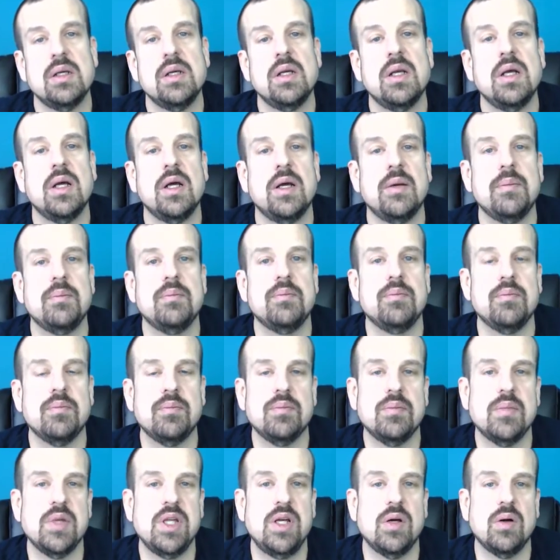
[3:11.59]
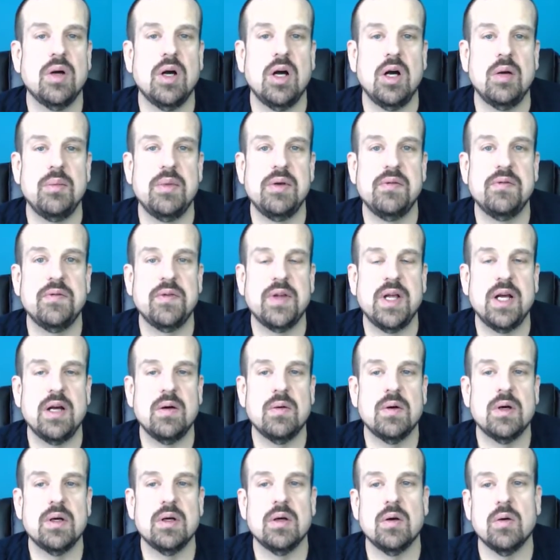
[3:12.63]
almond
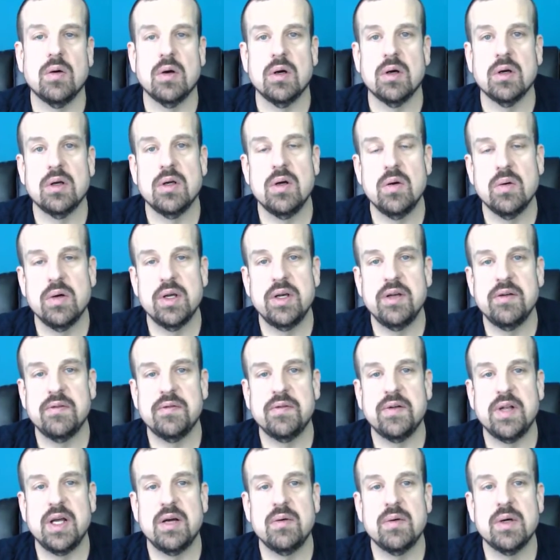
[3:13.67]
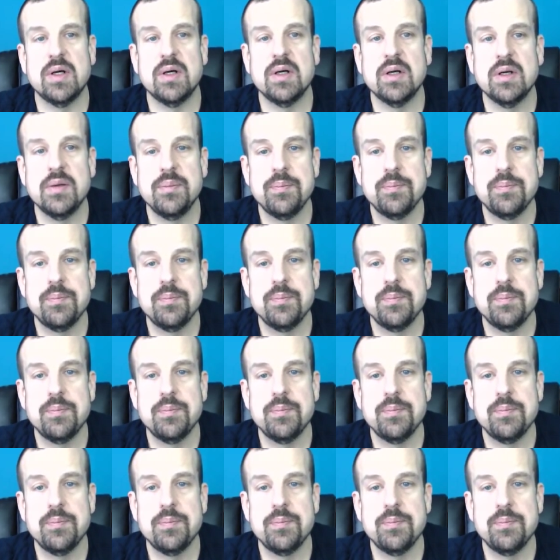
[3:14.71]
flour or coconut flour.